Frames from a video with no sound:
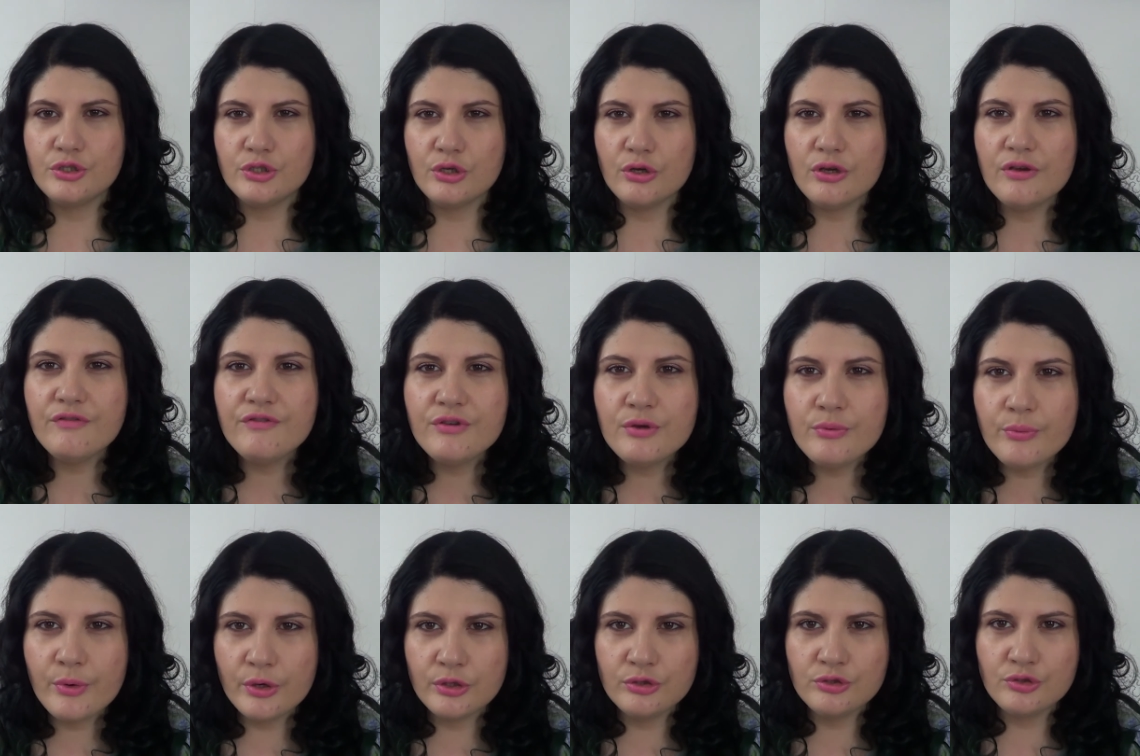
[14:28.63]
So if
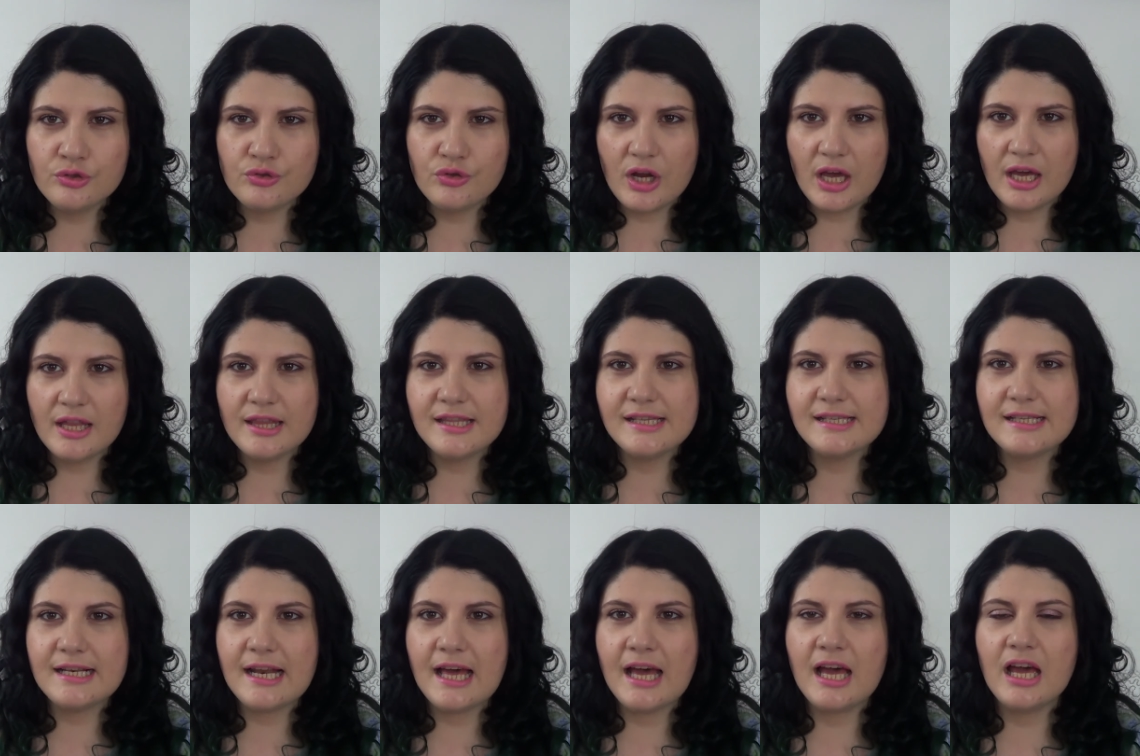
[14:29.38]
you want to try
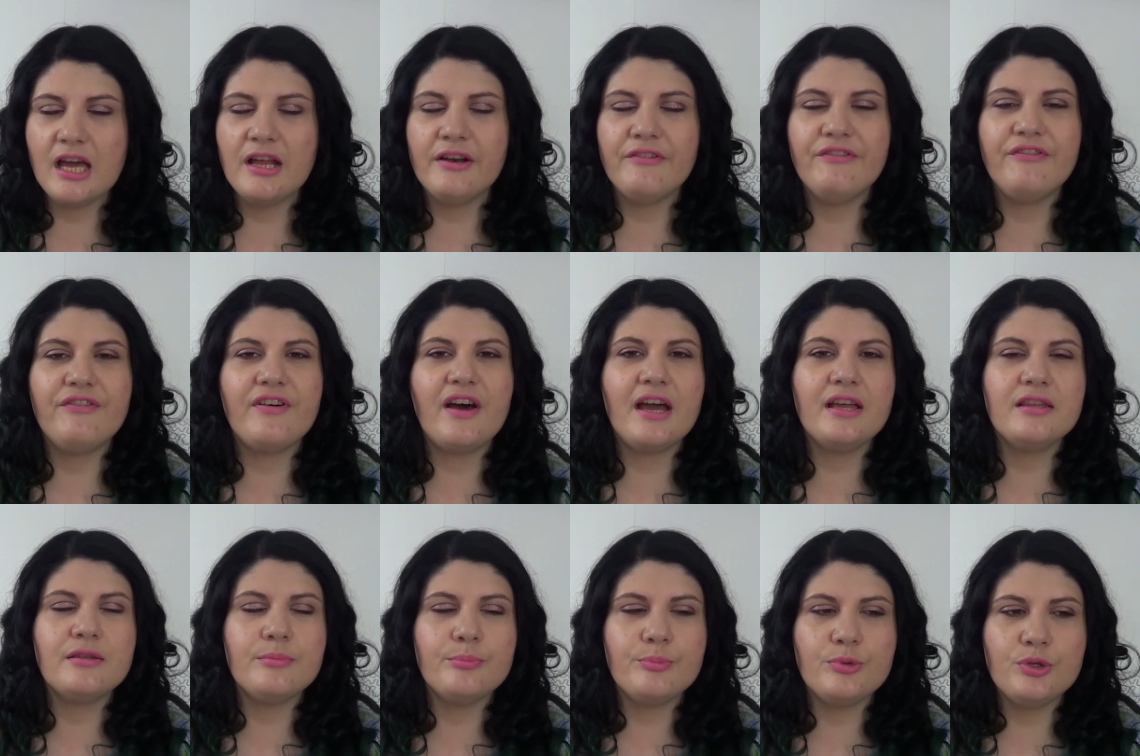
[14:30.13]
this line,
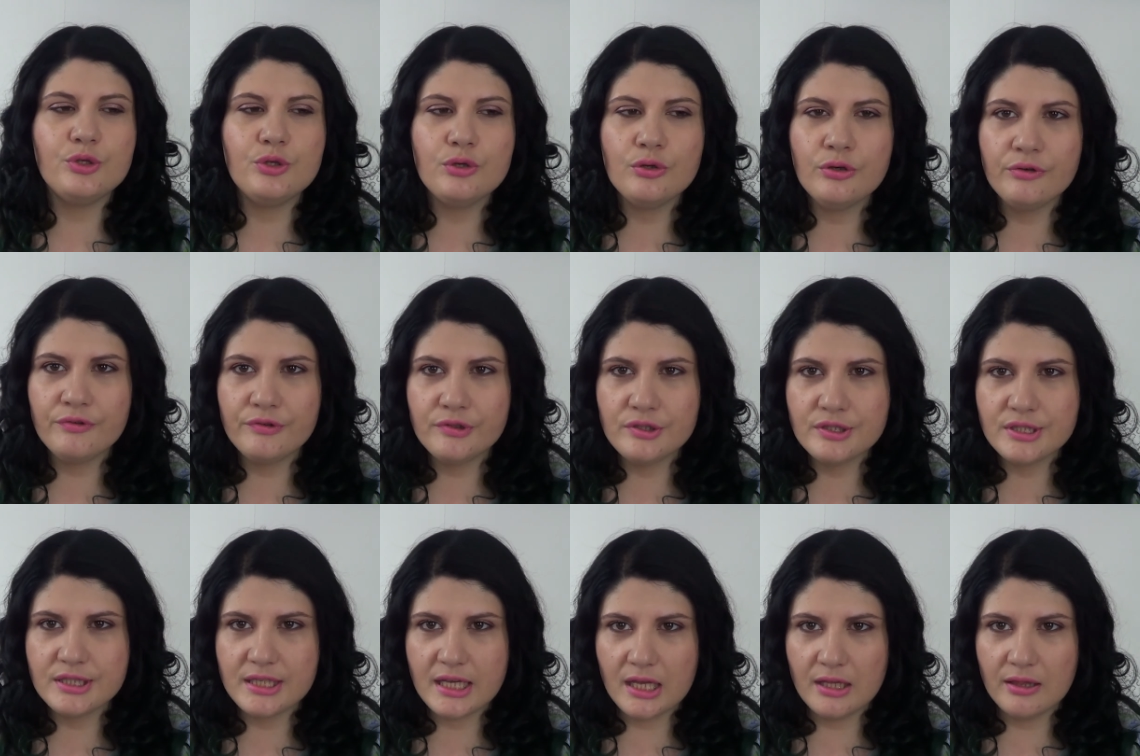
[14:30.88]
find a beautiful
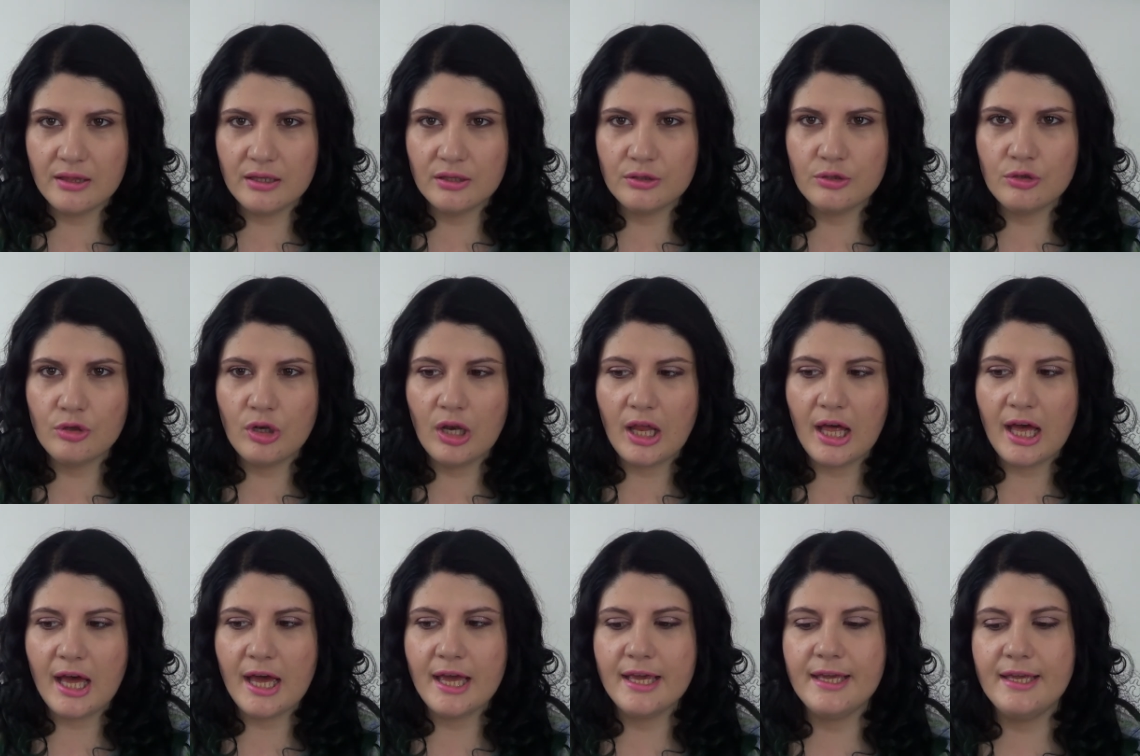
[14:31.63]
shade that you
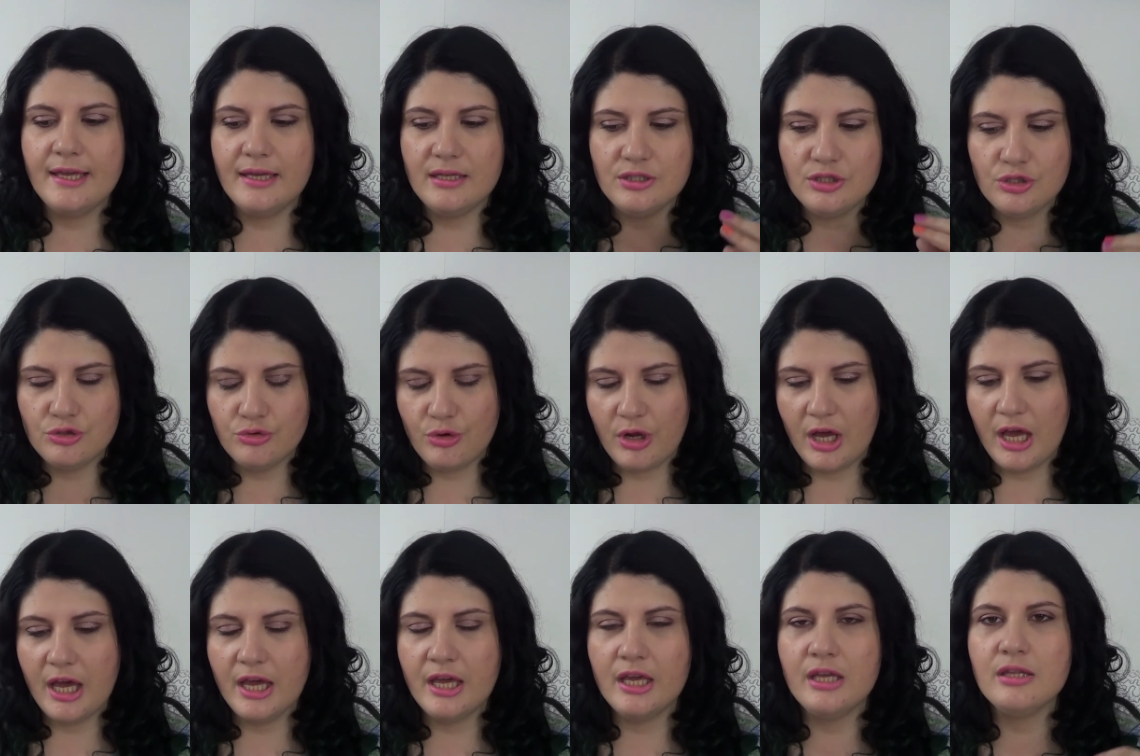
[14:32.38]
like and
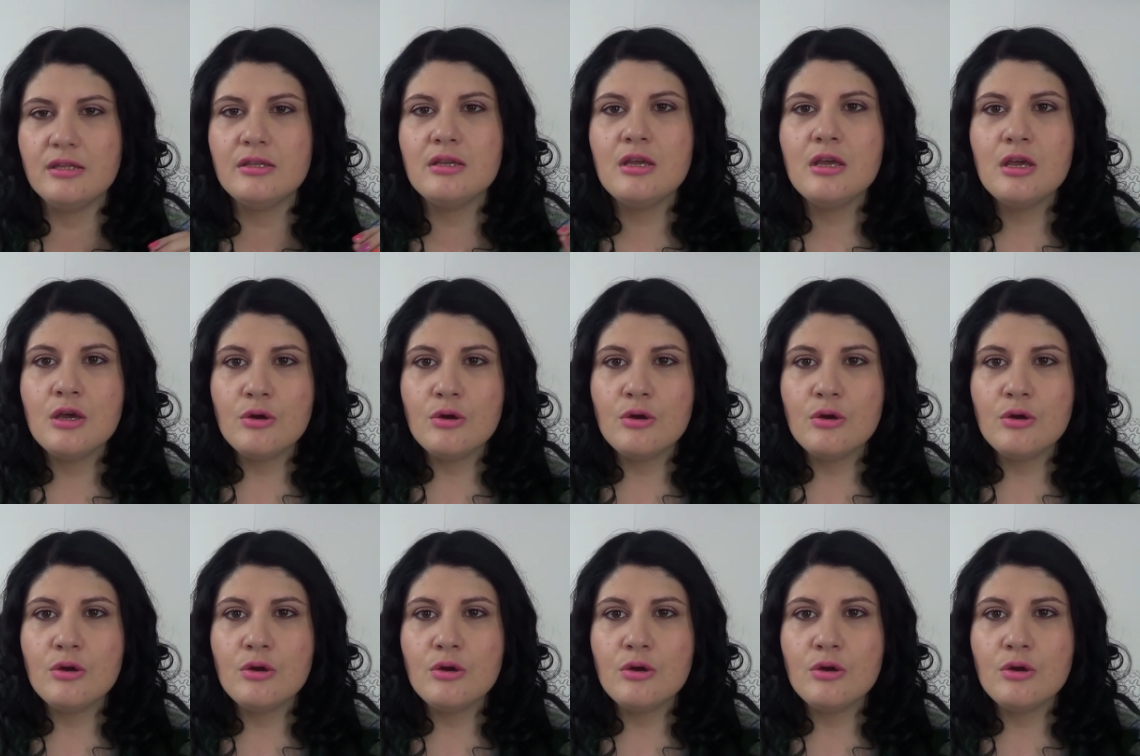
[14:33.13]
try it